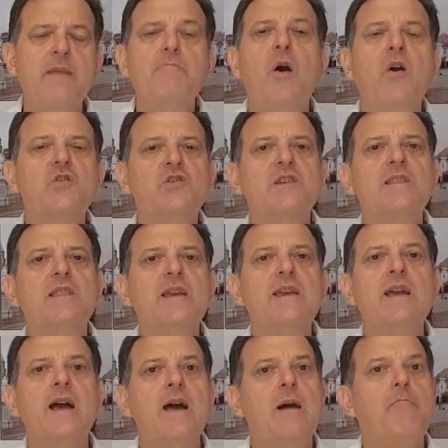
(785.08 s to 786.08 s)

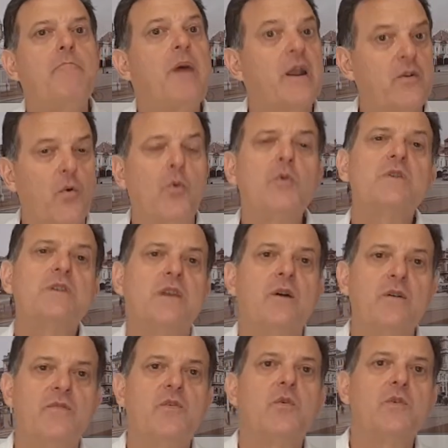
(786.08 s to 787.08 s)
emotionally, but
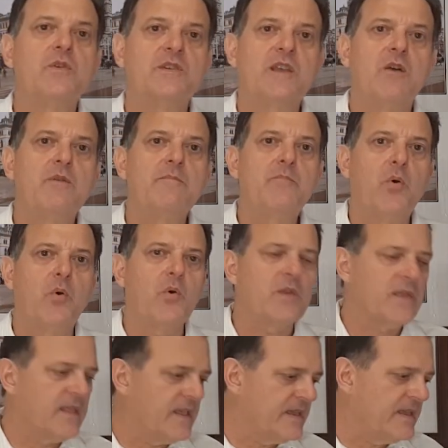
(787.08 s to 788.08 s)
also, of course, so
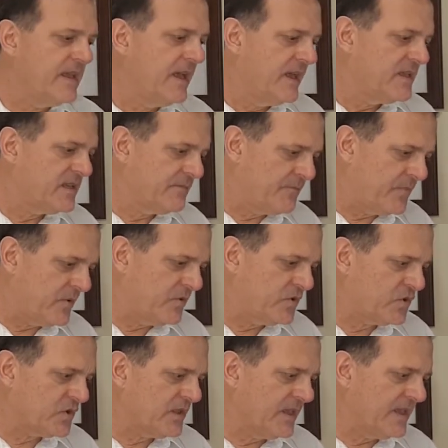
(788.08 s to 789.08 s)
importantly,
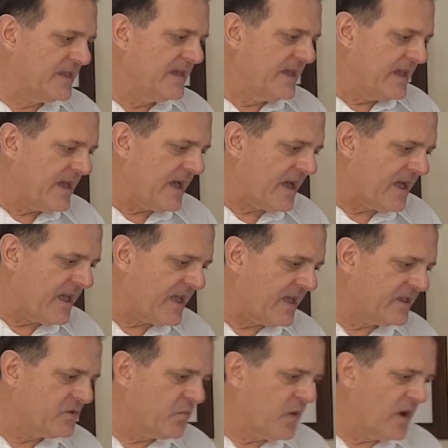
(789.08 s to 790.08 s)
spiritually
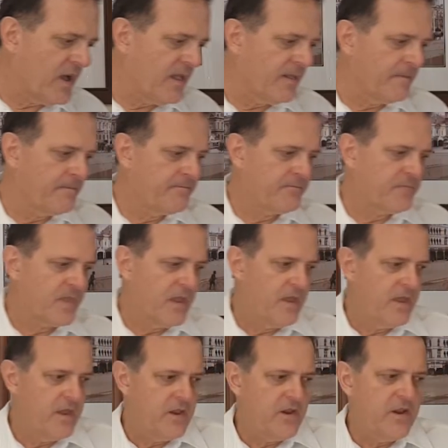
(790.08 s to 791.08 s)
as well.
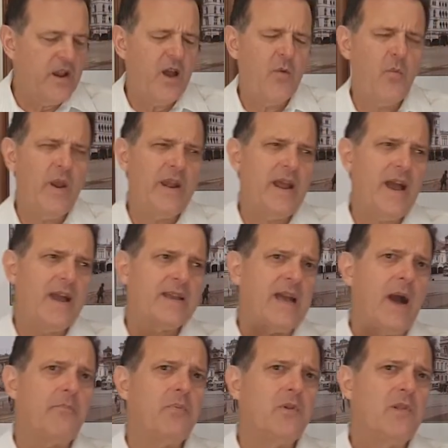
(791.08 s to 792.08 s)
You know, when a
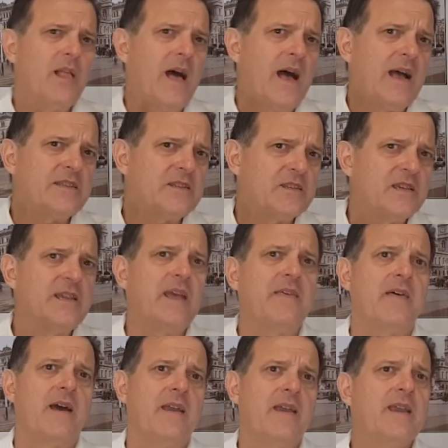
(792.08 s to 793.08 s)
couple are
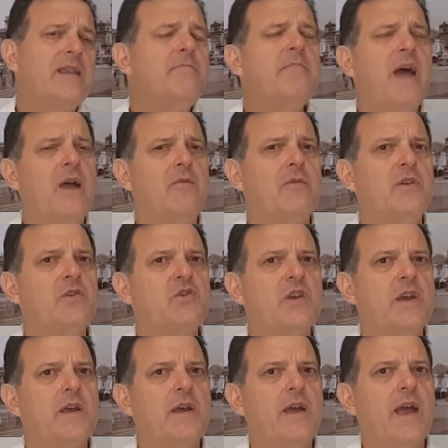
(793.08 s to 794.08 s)
together in marriage
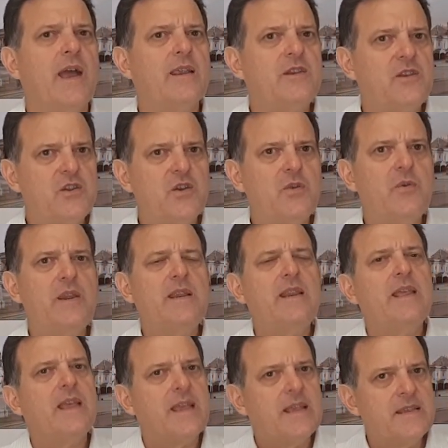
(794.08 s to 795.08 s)
and
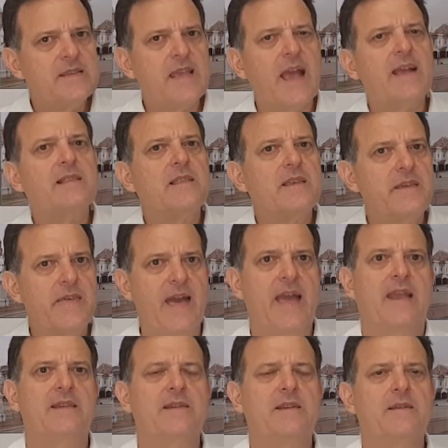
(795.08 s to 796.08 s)
doing exactly
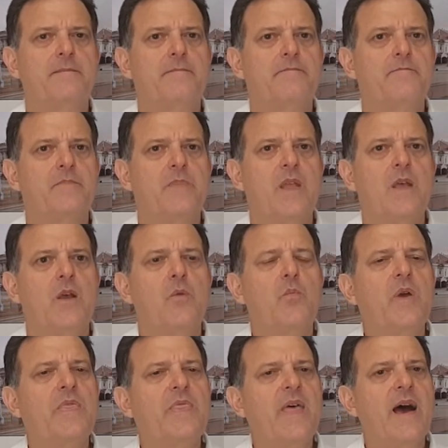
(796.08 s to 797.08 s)
that,
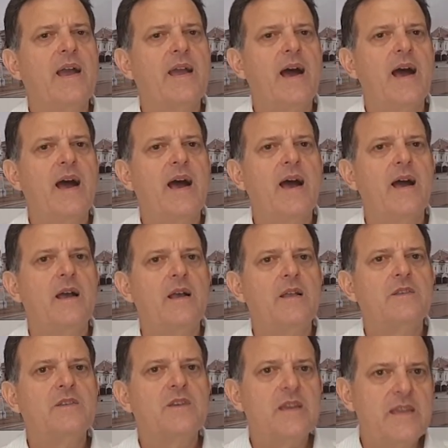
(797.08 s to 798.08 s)
when they are
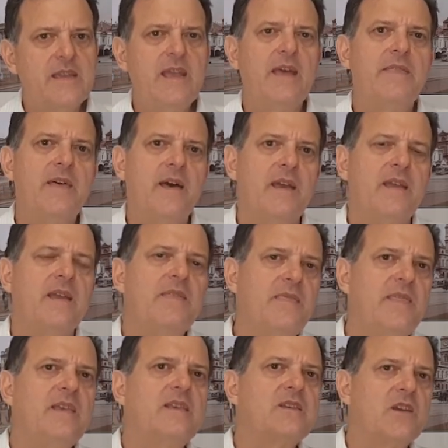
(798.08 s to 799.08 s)
together
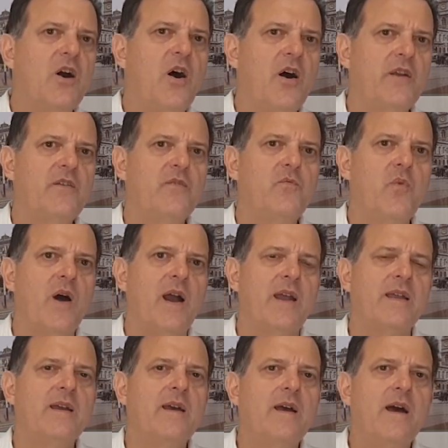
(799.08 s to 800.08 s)
in this kind of
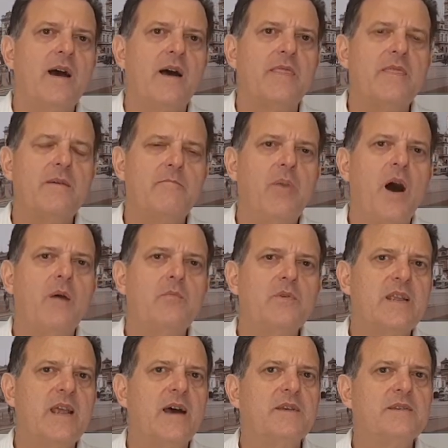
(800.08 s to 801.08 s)
way, and the Bible
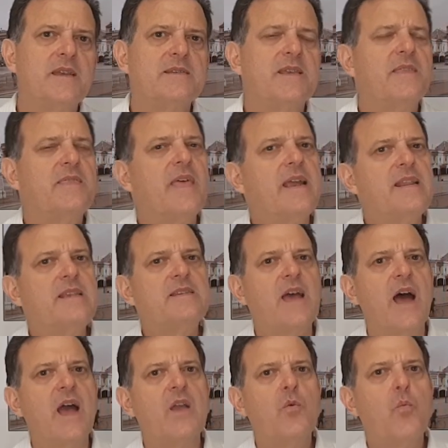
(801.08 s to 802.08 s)
tells us that that is
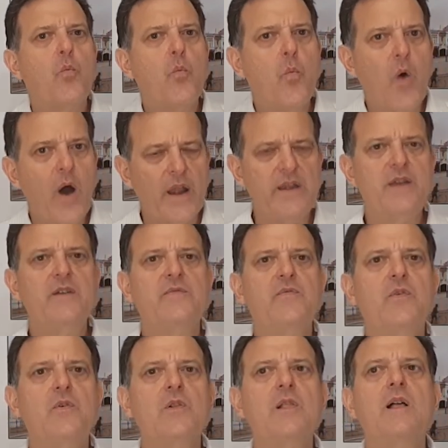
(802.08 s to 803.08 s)
a
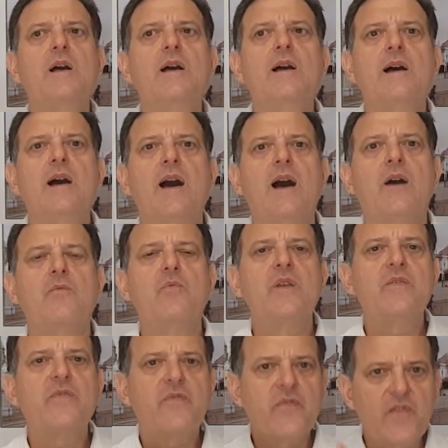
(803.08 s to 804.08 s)
wonderful
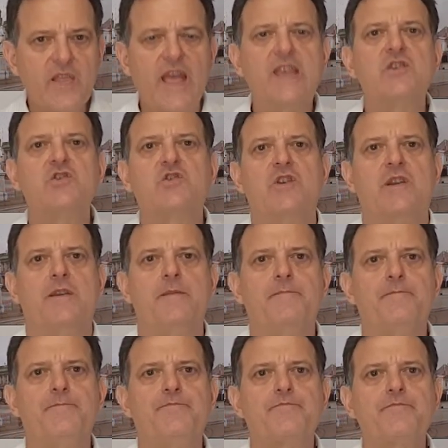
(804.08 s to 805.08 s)

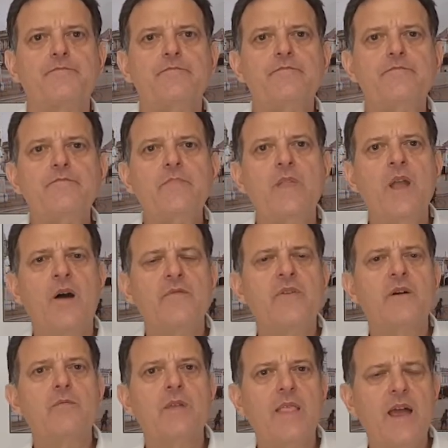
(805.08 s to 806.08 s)
reflection of
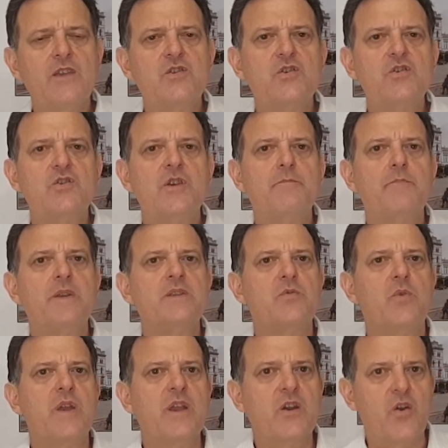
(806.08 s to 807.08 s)
the relationship
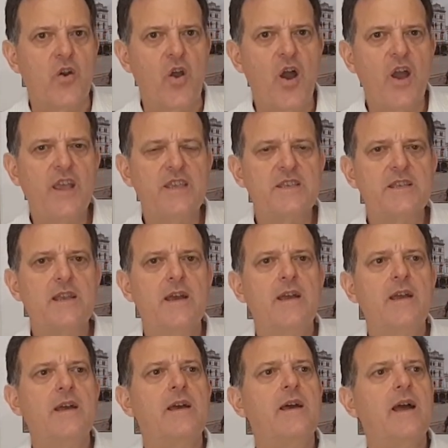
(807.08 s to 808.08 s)
between Christ
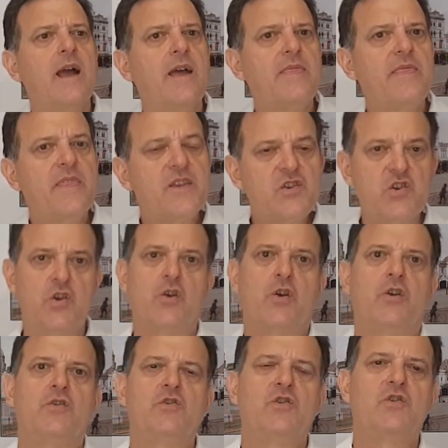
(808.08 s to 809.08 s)
and the
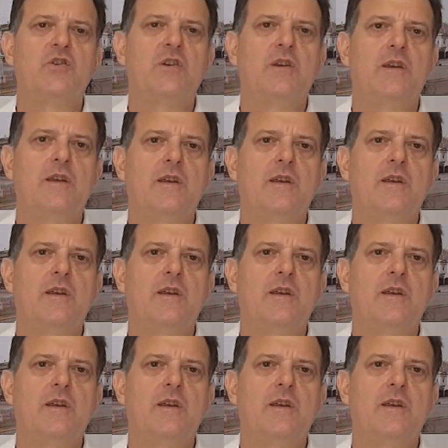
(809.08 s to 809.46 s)
church.